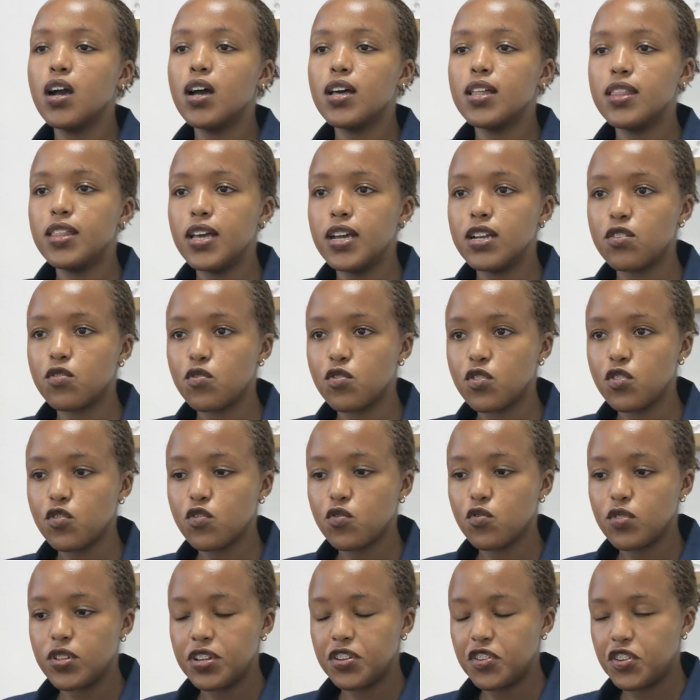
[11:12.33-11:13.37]
They're
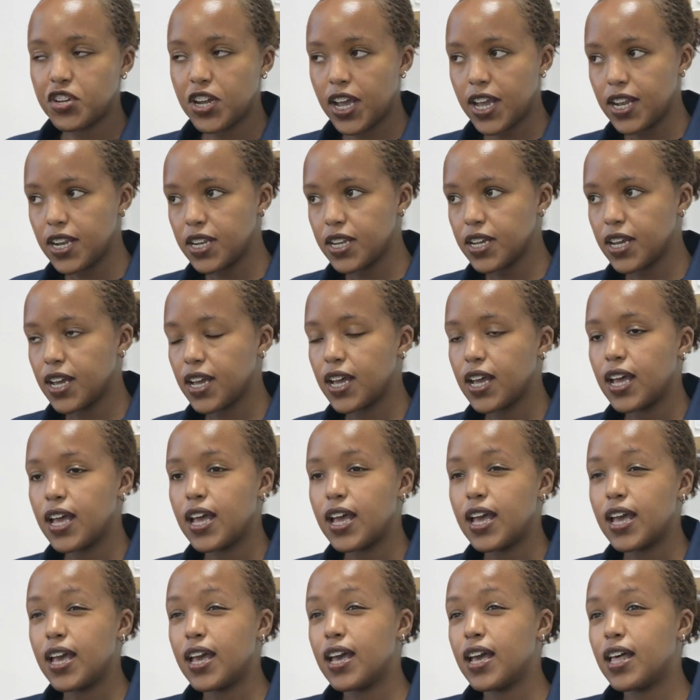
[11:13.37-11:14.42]
introduced to the child,
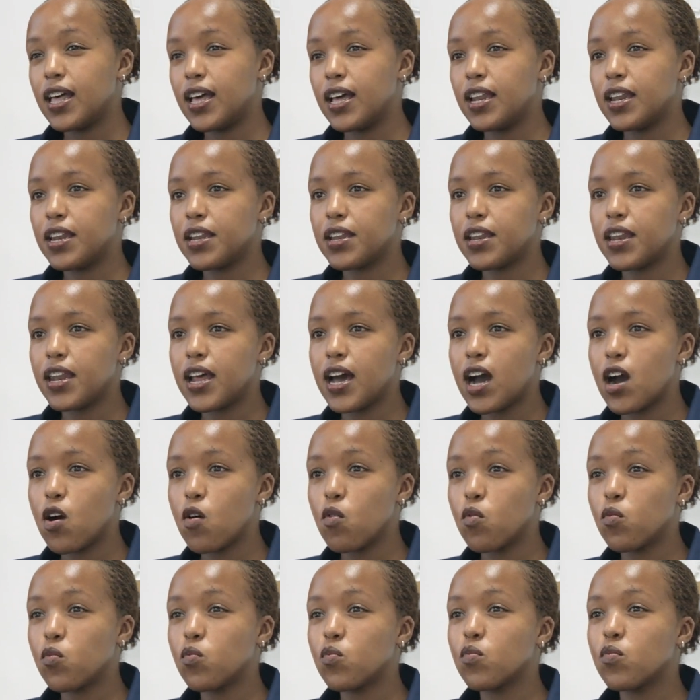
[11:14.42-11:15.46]
and
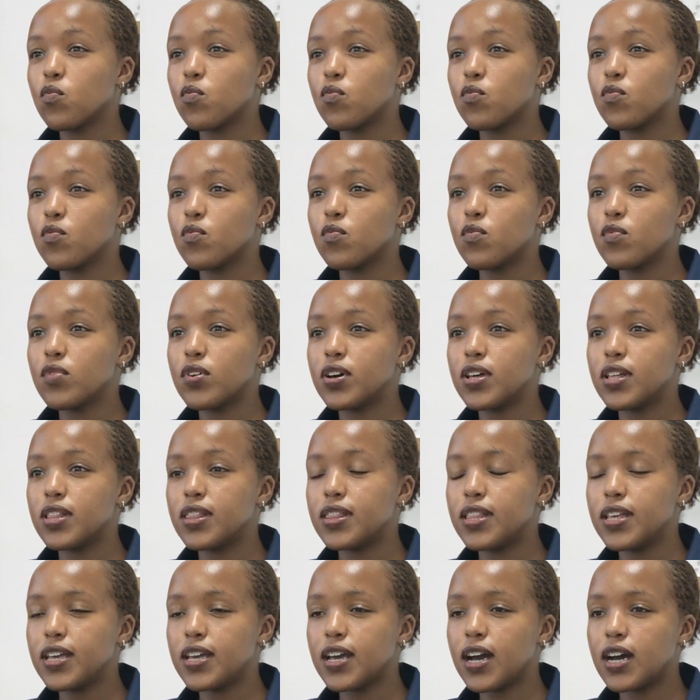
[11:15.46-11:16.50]
now
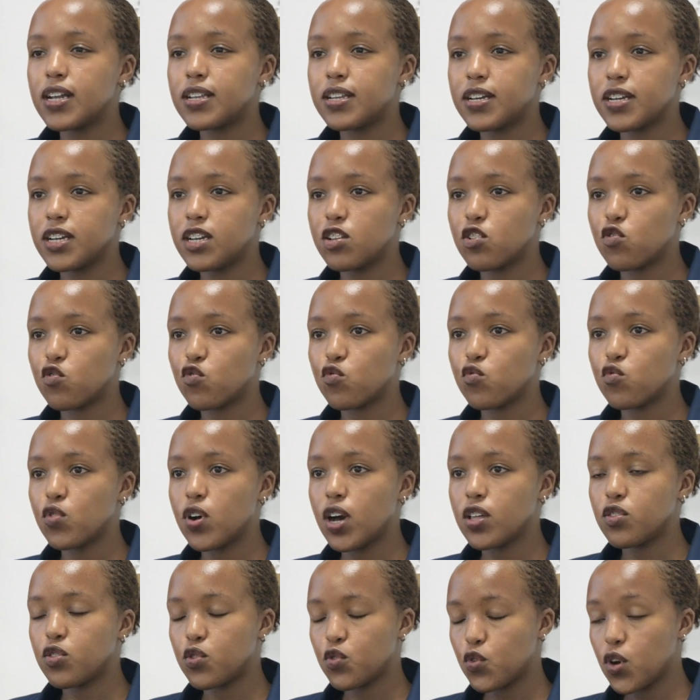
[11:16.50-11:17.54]
they are taken
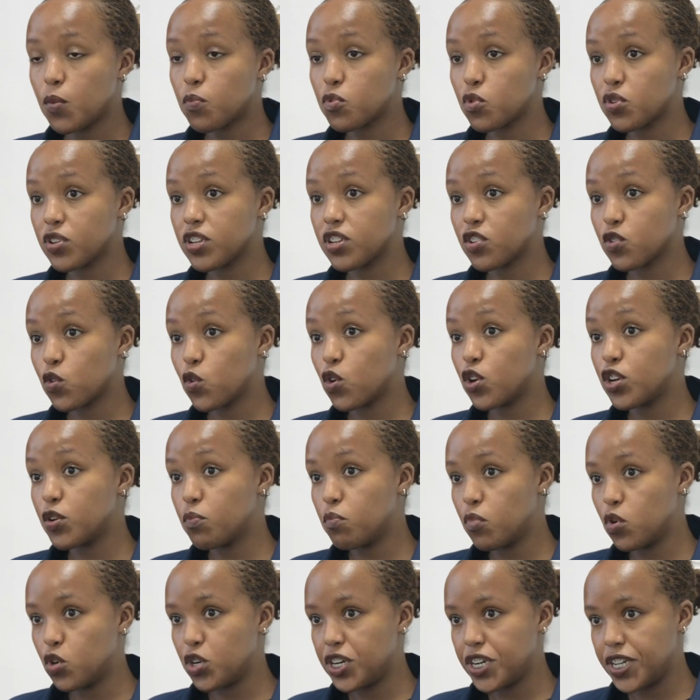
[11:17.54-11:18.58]
through a process
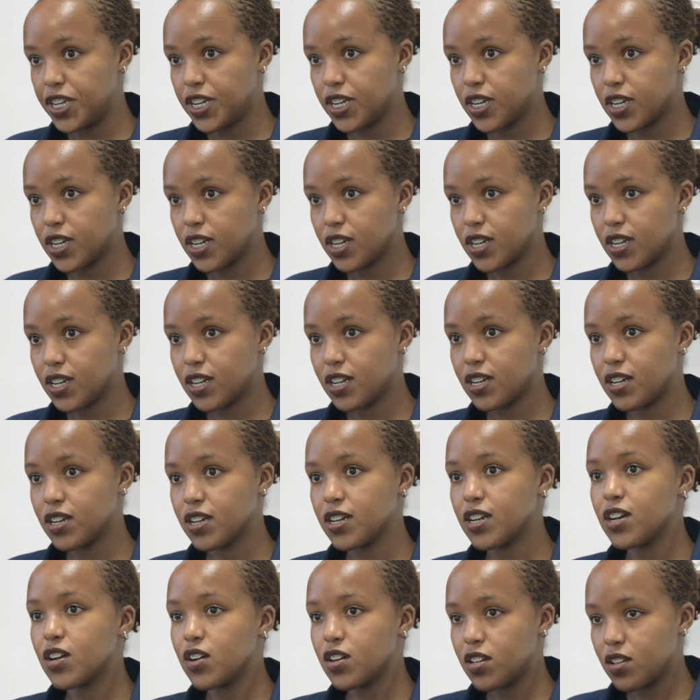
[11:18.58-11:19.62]
called bonding.
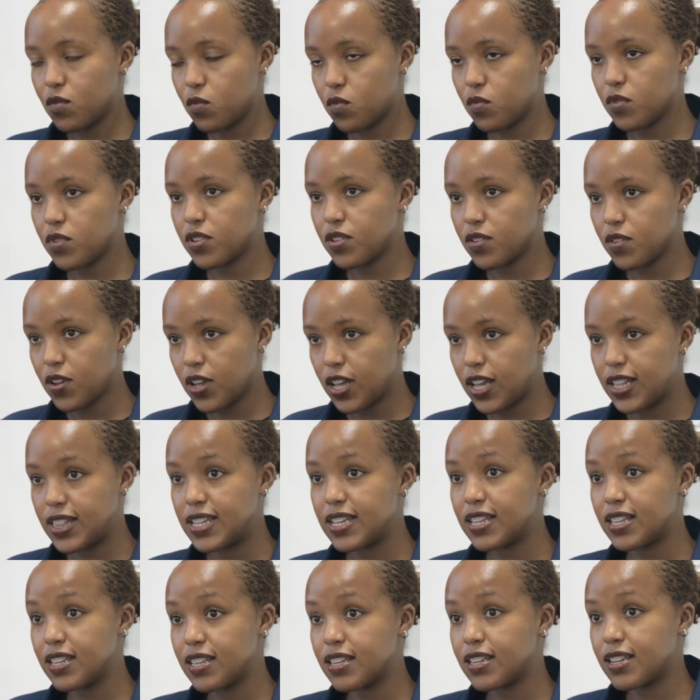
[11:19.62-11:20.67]
And
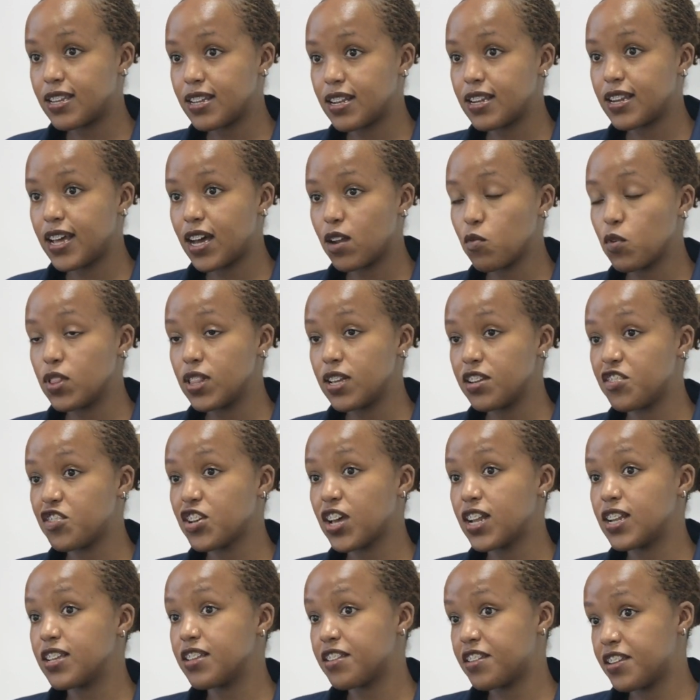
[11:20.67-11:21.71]
this is still done when the
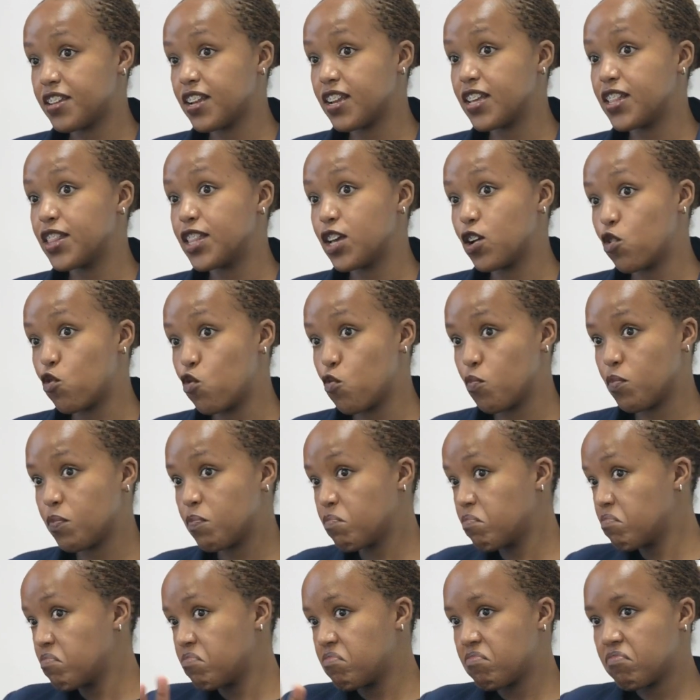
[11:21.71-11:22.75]
child is still in the home,
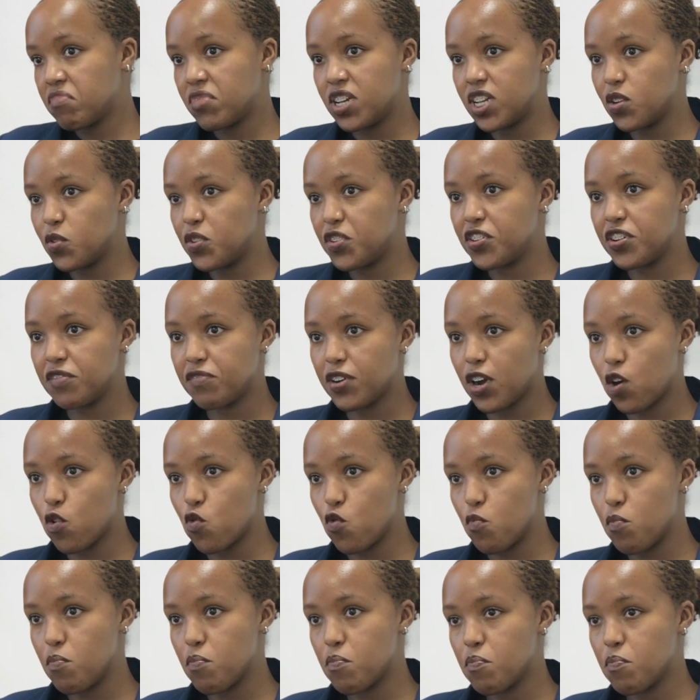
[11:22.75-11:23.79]
whichever home.